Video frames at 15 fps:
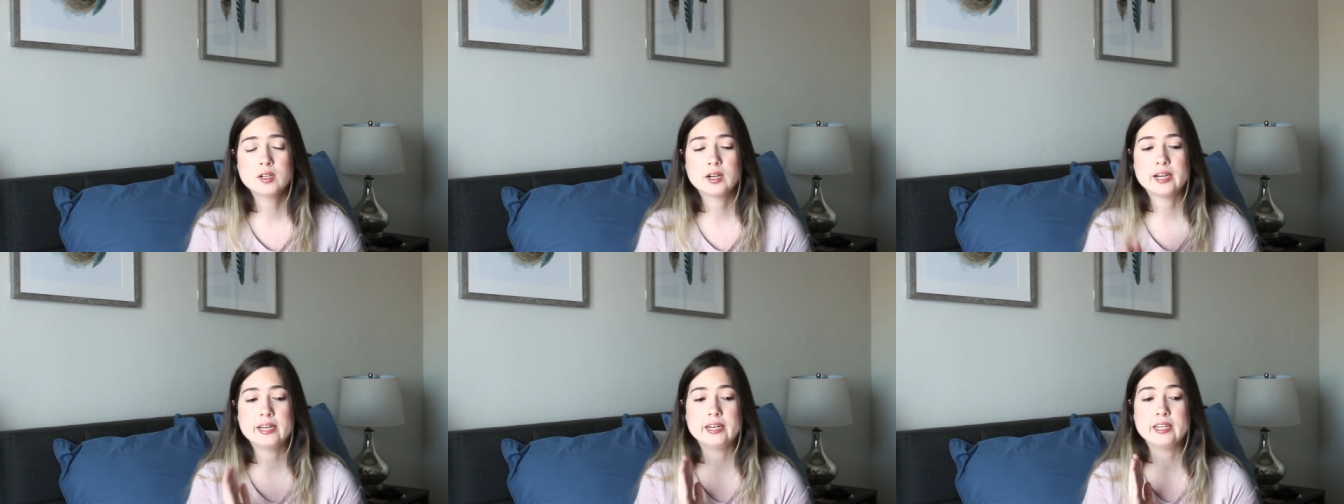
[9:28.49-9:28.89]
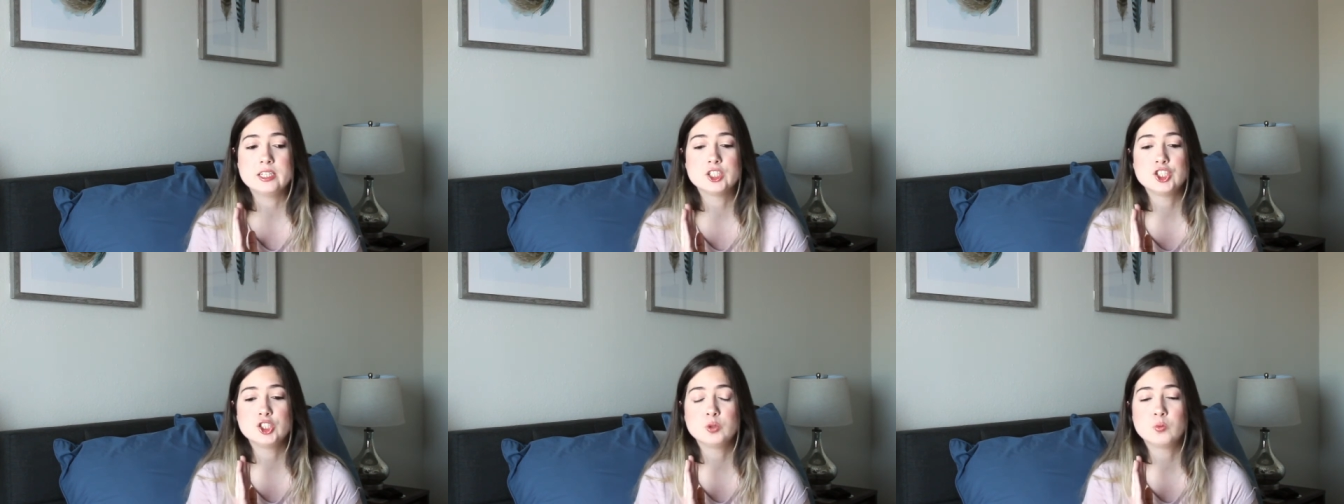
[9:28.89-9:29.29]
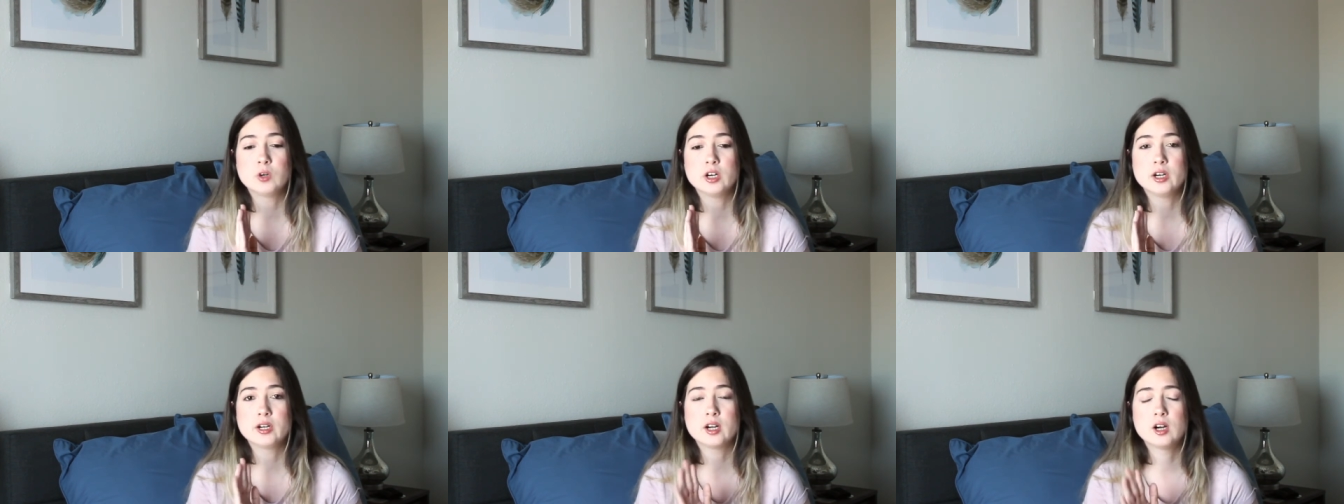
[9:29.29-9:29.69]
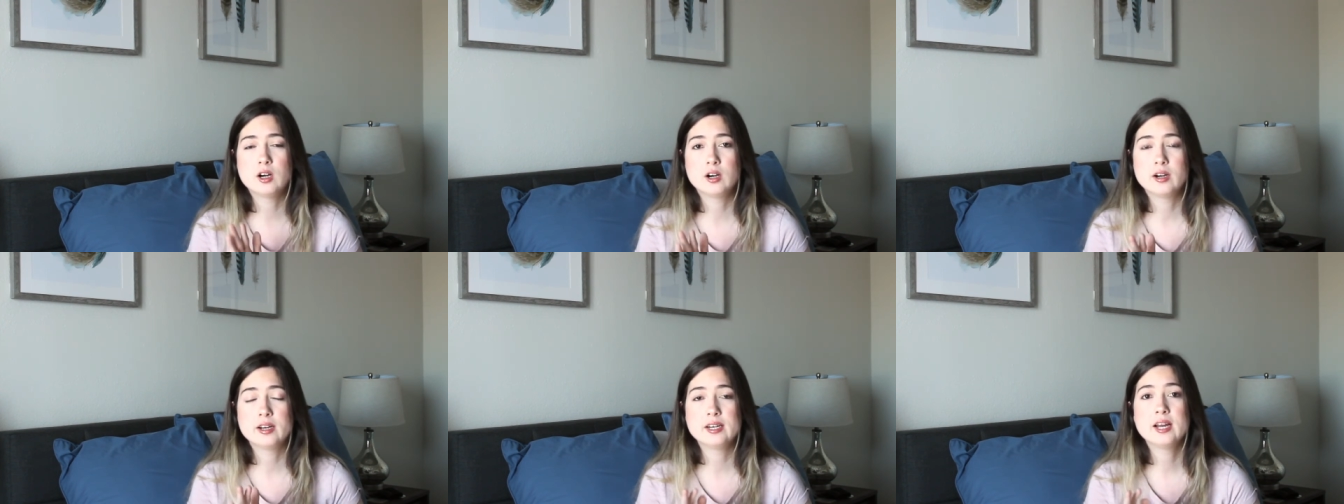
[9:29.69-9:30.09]
I need to work
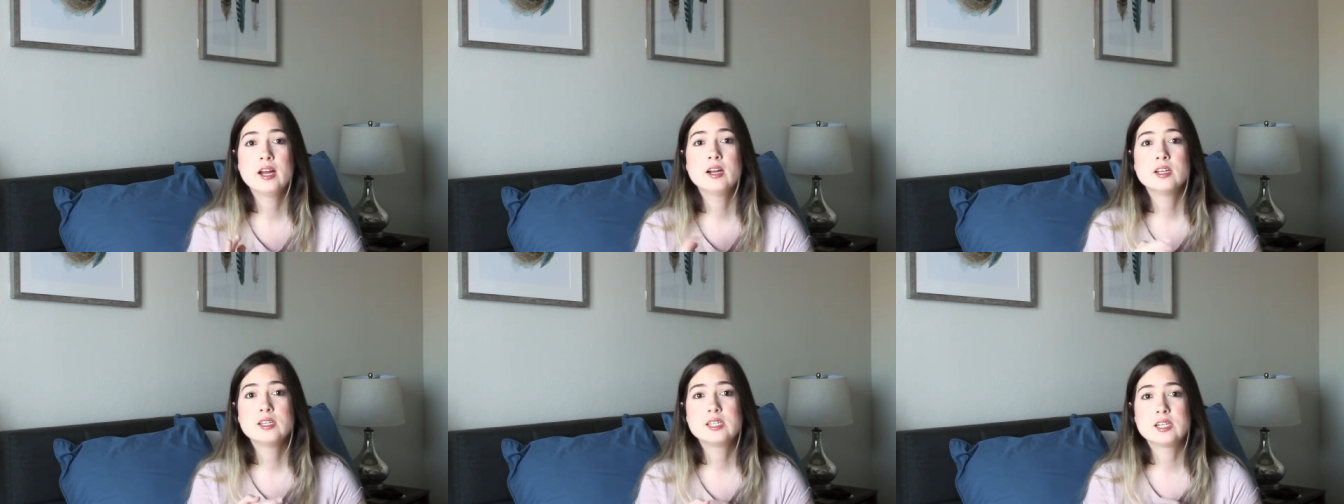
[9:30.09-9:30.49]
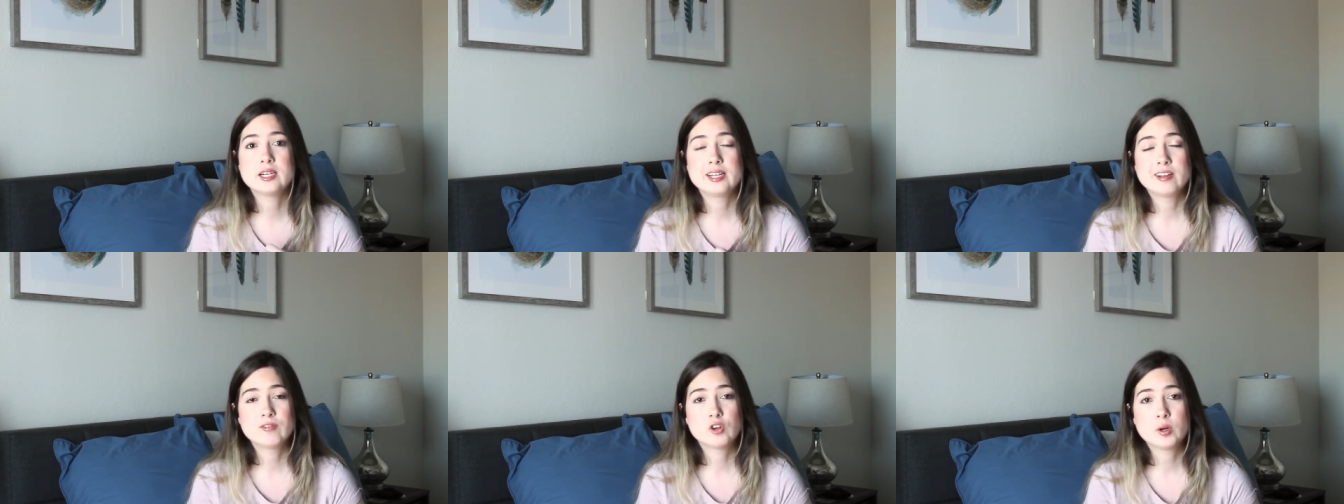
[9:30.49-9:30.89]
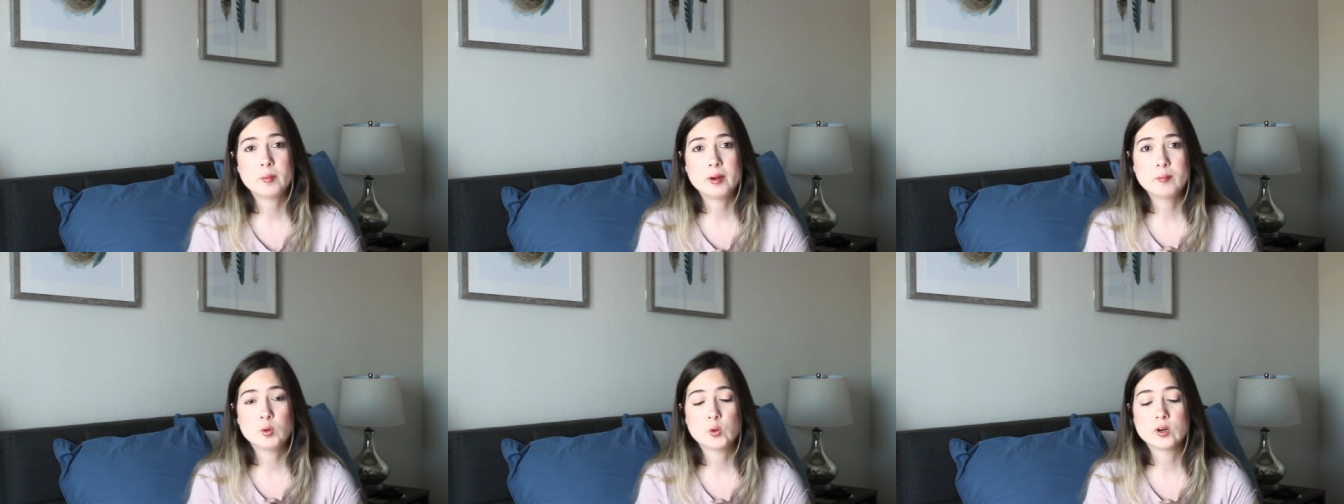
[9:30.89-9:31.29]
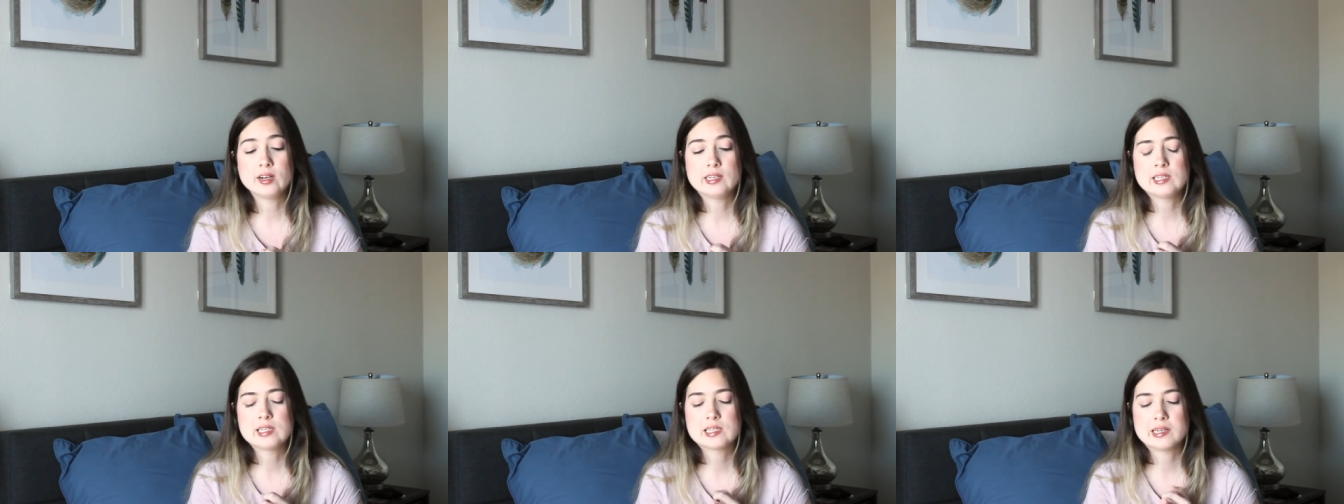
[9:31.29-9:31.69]
on studying for my
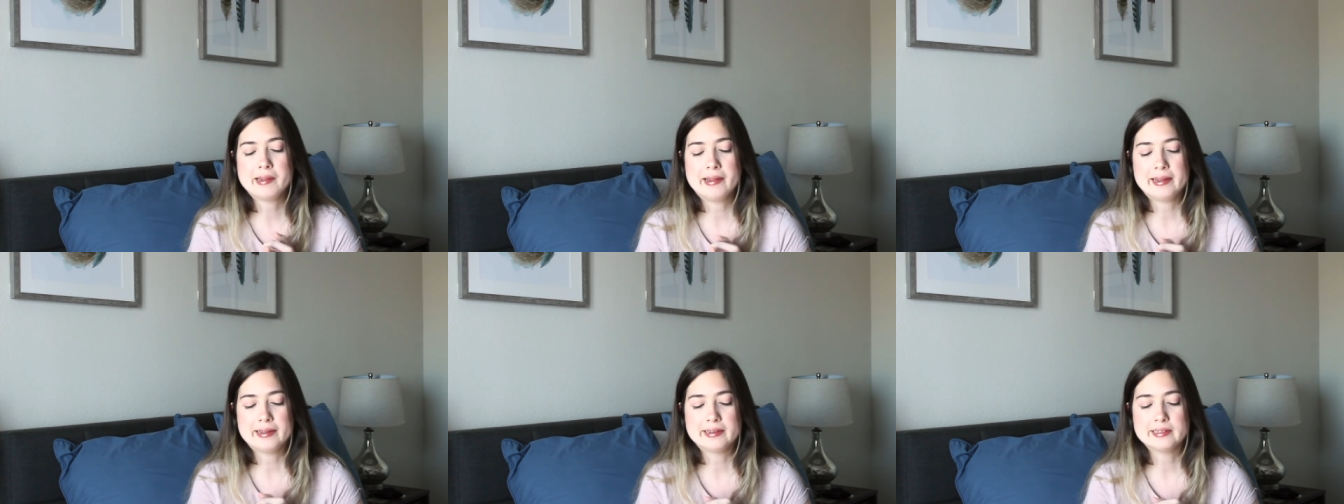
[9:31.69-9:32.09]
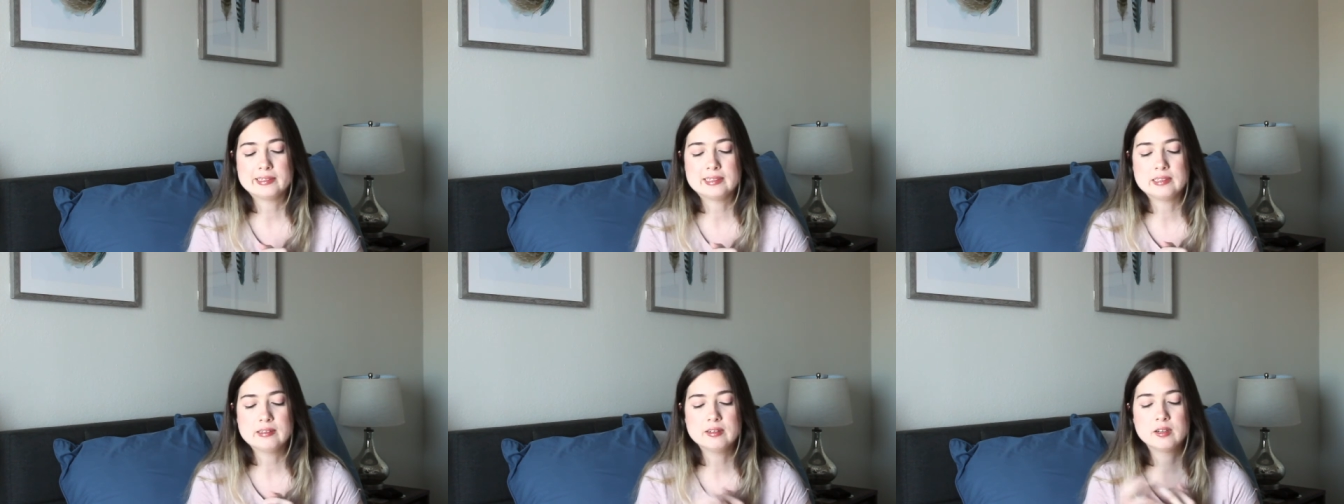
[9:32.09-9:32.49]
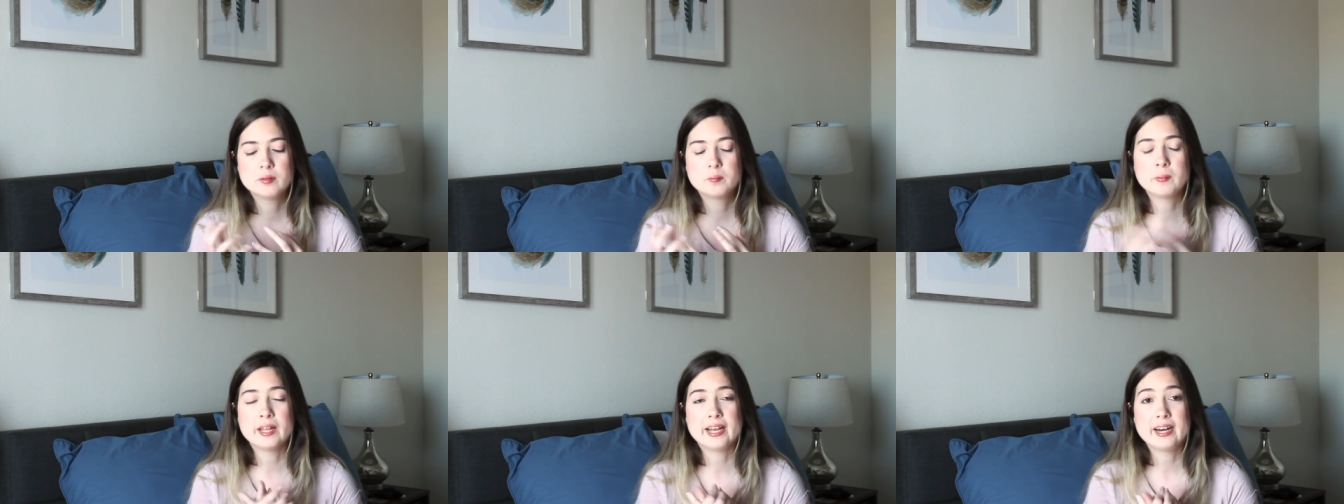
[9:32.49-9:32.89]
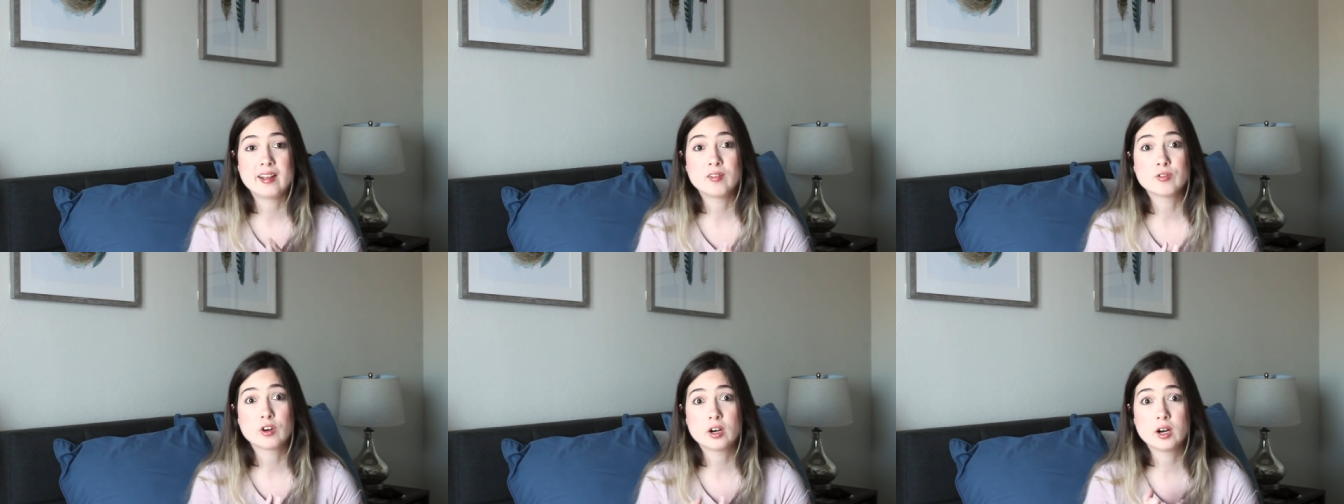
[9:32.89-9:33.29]
boards and
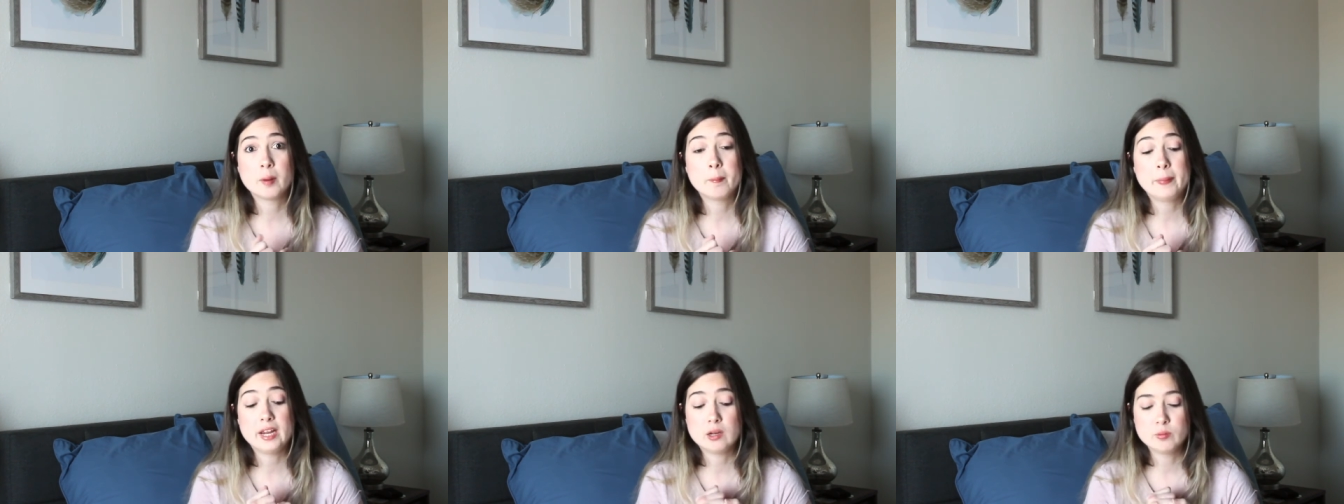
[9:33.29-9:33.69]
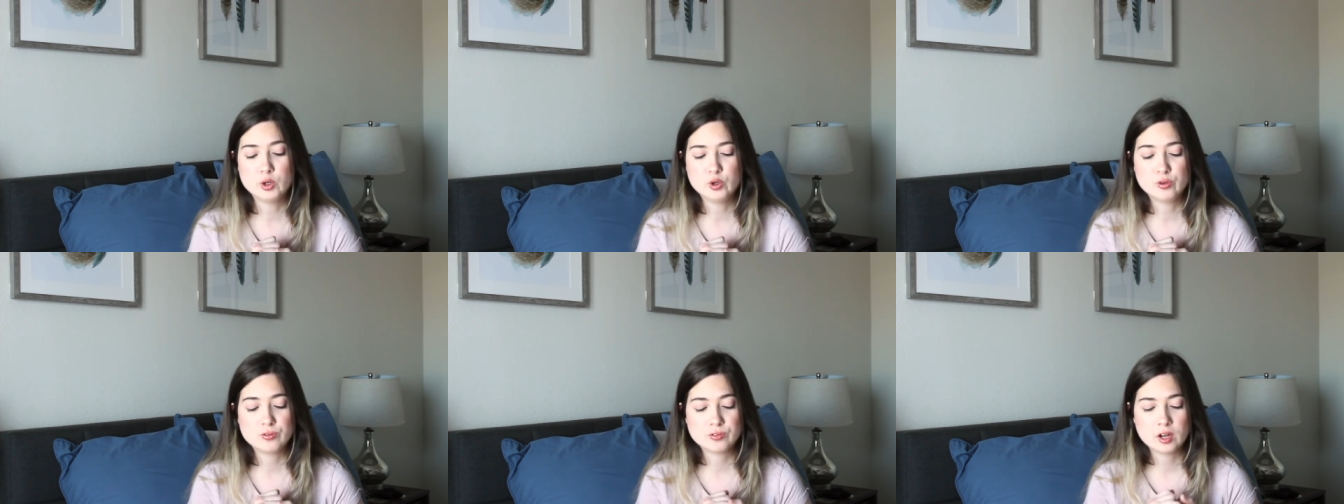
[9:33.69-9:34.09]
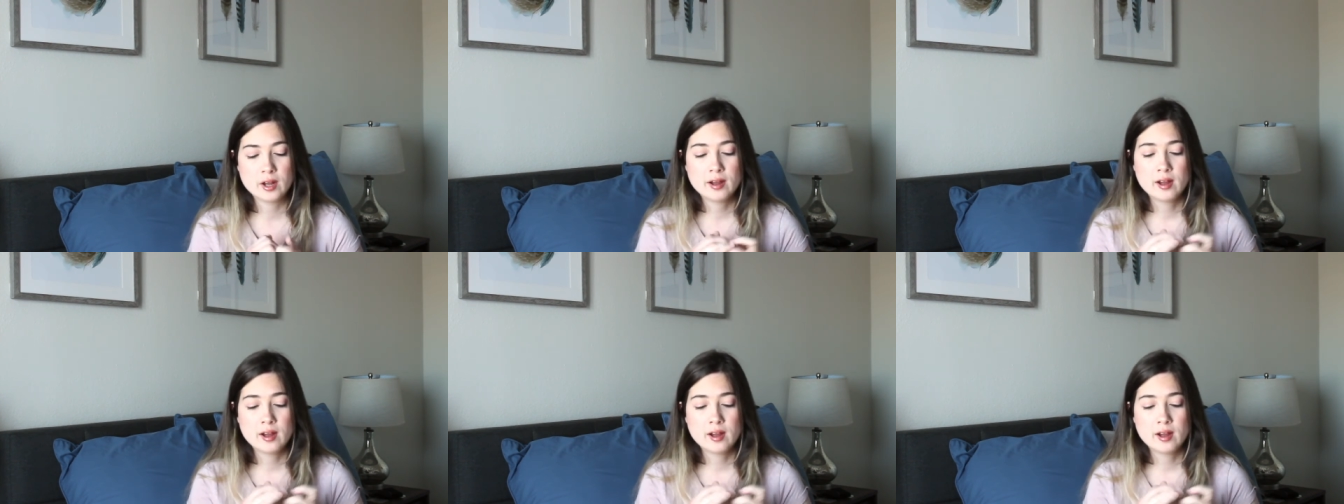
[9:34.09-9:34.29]
planning for a big move.